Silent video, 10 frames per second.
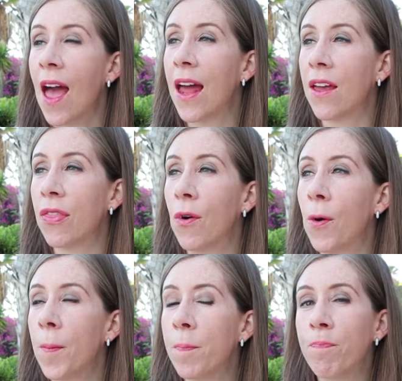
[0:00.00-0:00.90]
And I
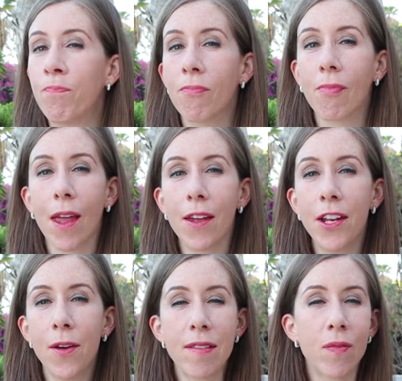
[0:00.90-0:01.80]
thought,
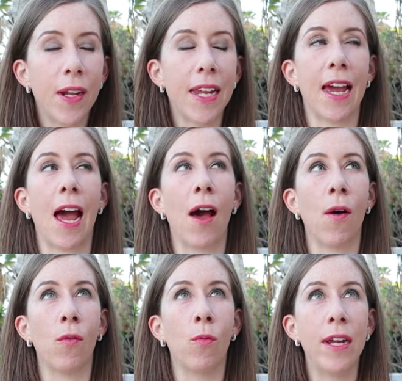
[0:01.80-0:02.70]
you know, it's funny
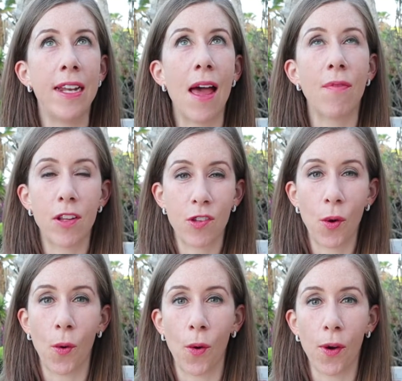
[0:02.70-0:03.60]
how we never
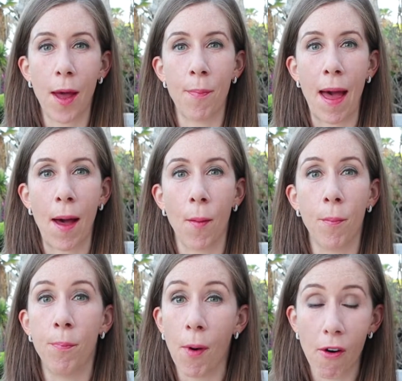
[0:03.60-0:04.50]
talk
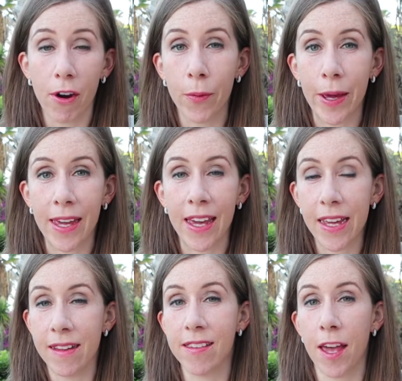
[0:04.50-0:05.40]
about borrowing
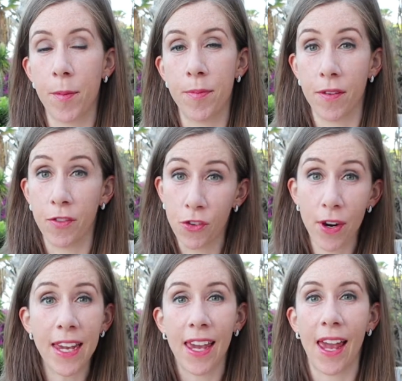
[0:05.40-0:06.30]
in terms of
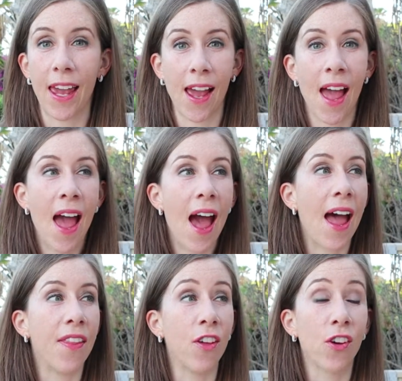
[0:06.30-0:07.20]
drinking
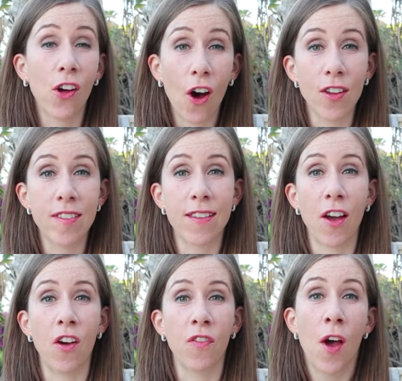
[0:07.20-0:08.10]
and the cost
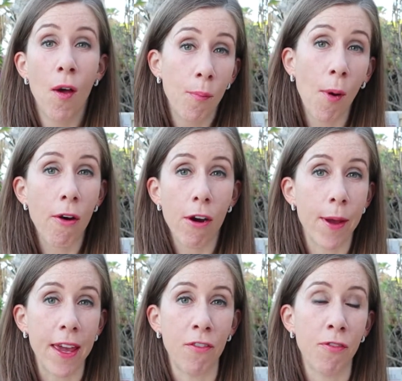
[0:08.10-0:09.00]
of
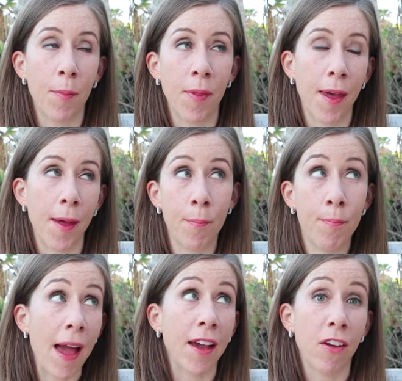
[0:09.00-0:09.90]
borrowing from the
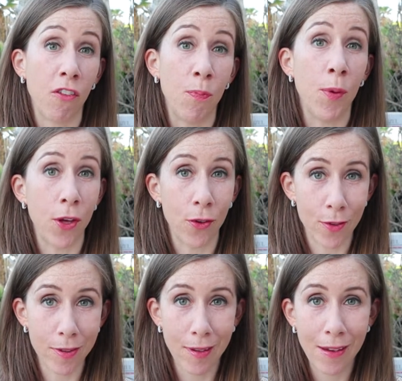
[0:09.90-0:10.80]
bank of
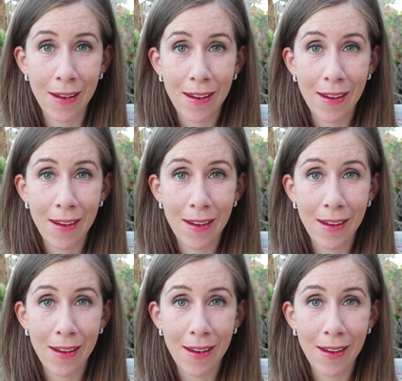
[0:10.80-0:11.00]
booze.